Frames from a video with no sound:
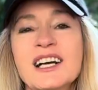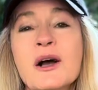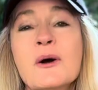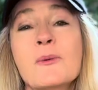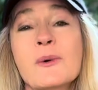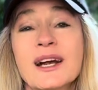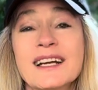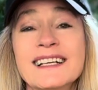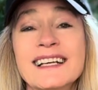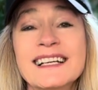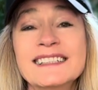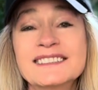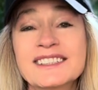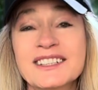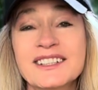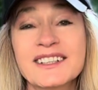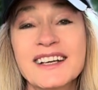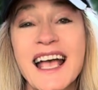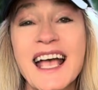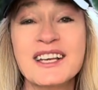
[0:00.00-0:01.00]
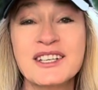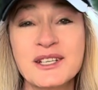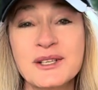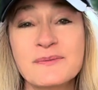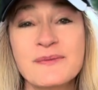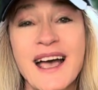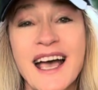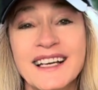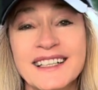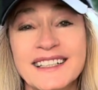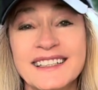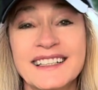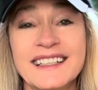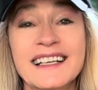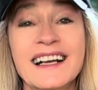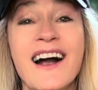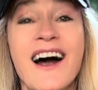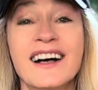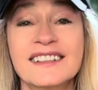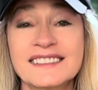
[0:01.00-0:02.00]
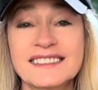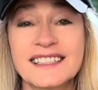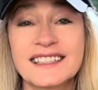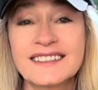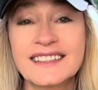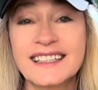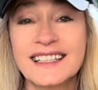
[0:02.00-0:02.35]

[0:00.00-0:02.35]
Where nature and humanity constantly